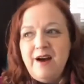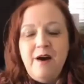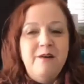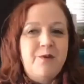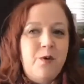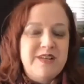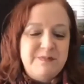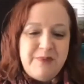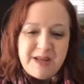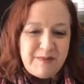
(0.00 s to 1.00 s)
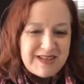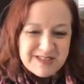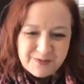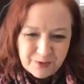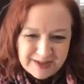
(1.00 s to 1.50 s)
Of course, money
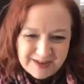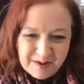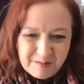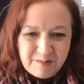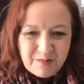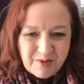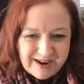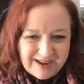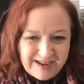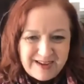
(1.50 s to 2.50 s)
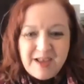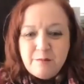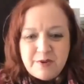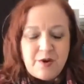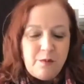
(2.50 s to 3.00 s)
means freedom, right?
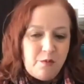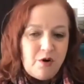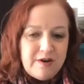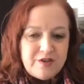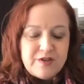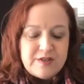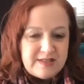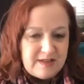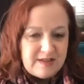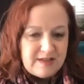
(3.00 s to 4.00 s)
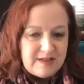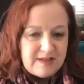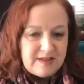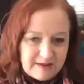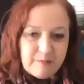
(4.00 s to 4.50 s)
But they're more interested in
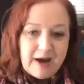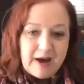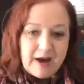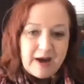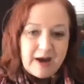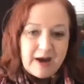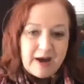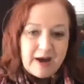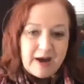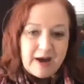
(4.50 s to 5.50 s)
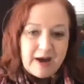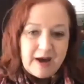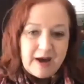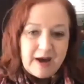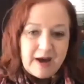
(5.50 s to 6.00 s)
making an impact on people's
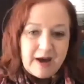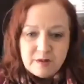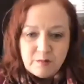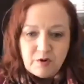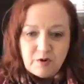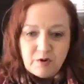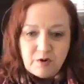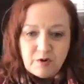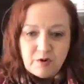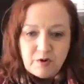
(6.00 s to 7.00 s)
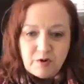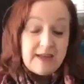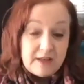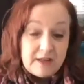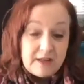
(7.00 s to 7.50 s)
lives. They're more interested in
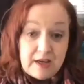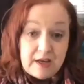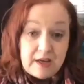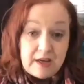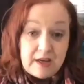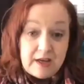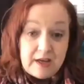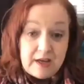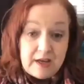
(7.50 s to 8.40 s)
making change.